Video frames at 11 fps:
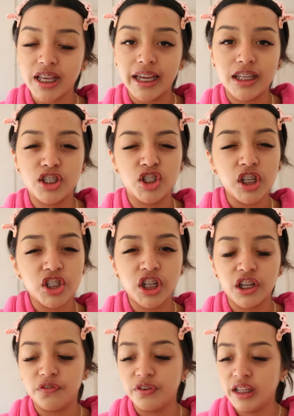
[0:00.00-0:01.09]
Like, it's such a
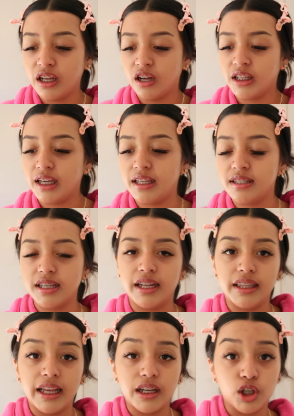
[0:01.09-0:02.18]
good feeling on the inside.
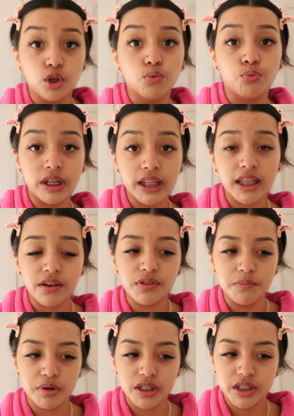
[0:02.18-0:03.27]
Like, you really love
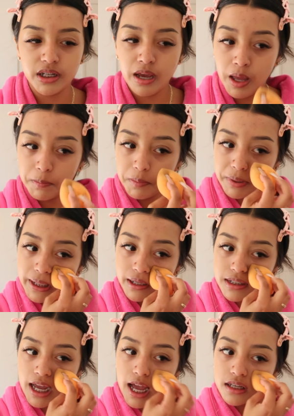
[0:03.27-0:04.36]
the person. But being
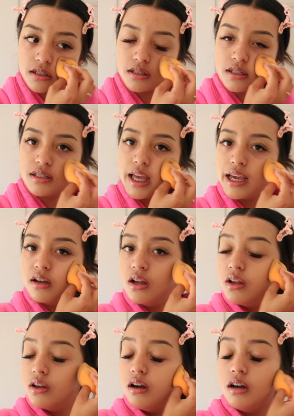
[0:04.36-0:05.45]
attached is like,
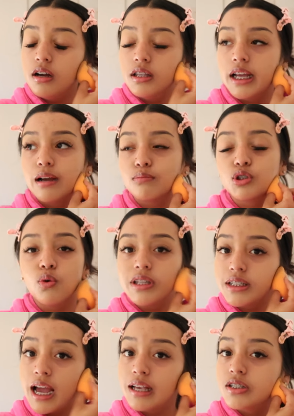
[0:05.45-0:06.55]
oh, like, I'm so
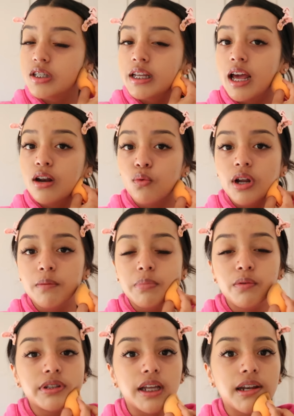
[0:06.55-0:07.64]
attached and I don't want to be
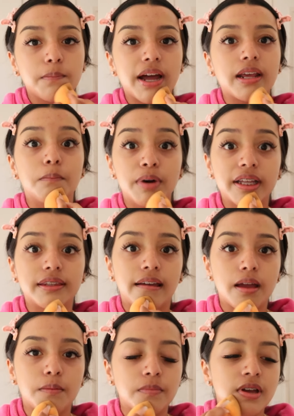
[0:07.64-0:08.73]
with anybody but
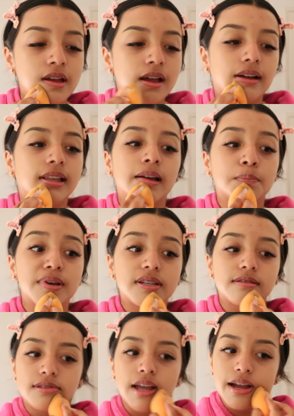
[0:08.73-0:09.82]
them. Like,
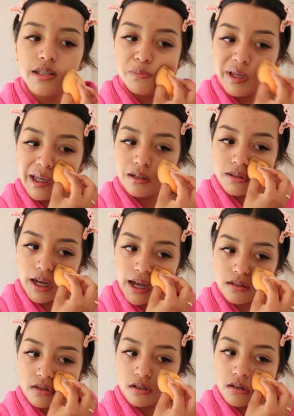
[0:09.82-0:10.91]
bitch, that's being
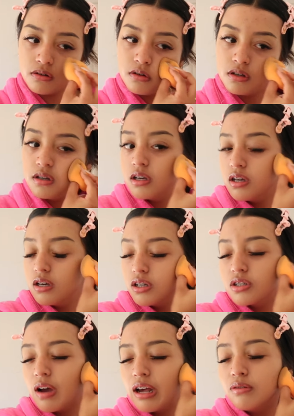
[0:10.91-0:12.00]
attached, you know?
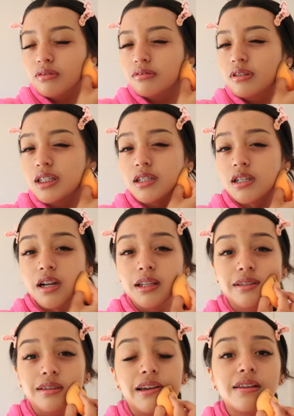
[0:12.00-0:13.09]
So I don't
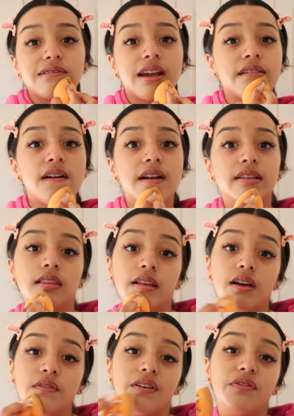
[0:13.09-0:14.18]
necessarily think that you're in
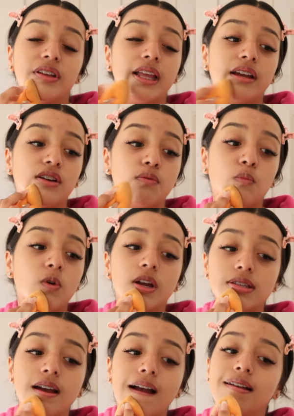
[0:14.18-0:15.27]
love. I feel like you're more
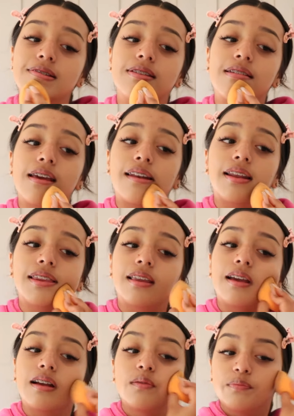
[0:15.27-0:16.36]
attached than
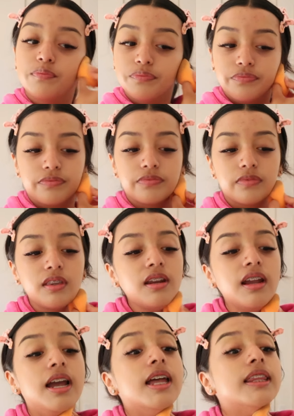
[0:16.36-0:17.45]
anything.
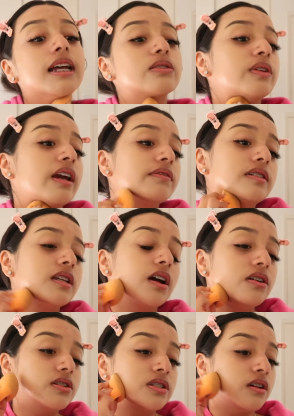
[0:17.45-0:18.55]
And that's what you have to tell
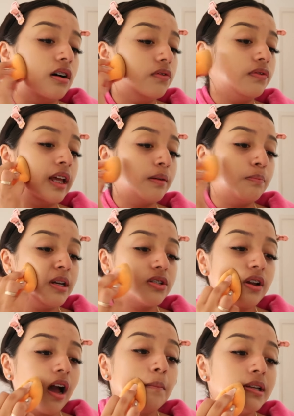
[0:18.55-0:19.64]
yourself. Like,
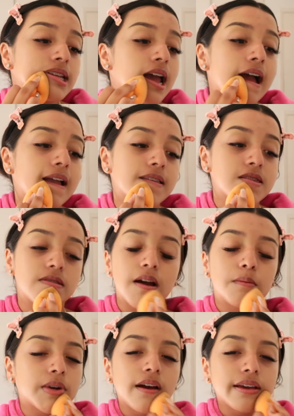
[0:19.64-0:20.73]
bitch, I'm attached.
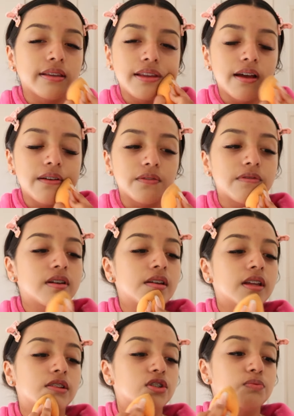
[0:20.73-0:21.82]
I'm not in love.
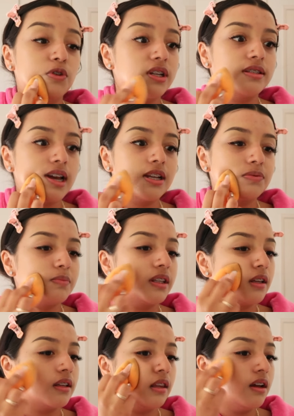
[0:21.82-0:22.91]
There's more attachment
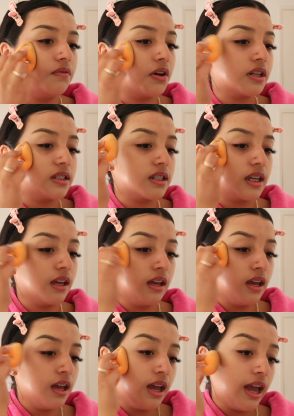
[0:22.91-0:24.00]
than love, honestly.
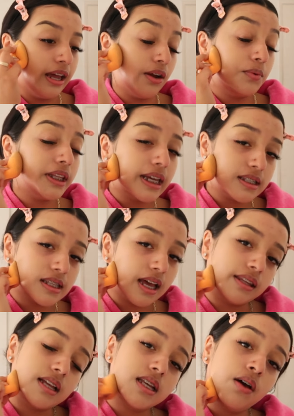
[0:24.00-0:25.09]
And I relate to
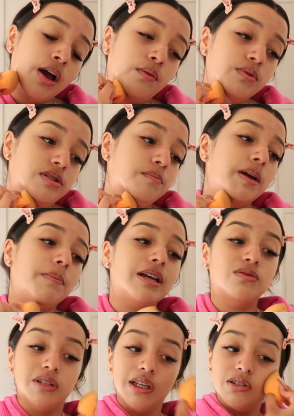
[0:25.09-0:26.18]
that. That's how I was in my
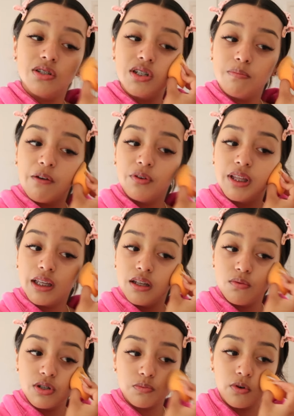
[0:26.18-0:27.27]
past relationship. I feel like
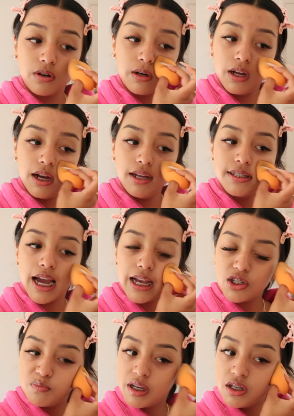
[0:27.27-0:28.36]
there was more
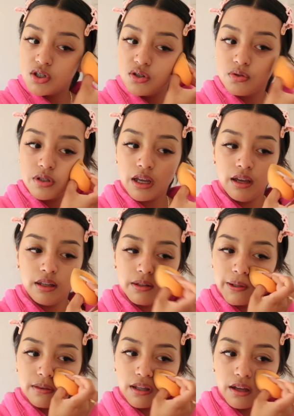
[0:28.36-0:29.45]
attachment issues
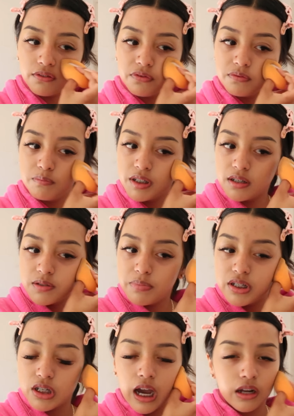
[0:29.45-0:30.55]
than love. Because,
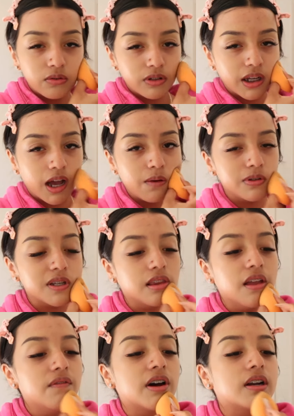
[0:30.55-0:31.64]
bitch, I don't think I was in
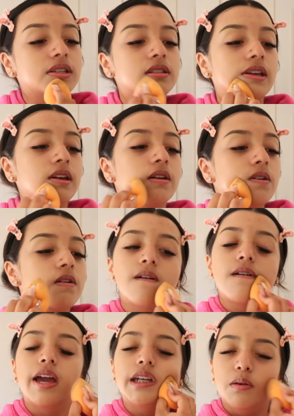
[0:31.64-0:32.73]
love, honestly,
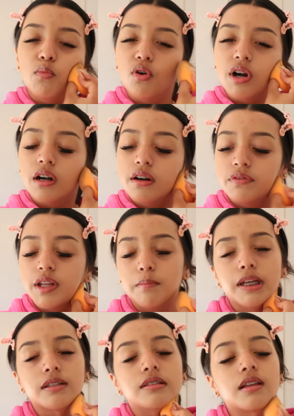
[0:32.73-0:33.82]
anymore, if that
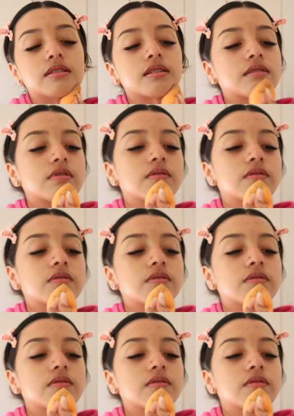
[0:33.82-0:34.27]
makes sense.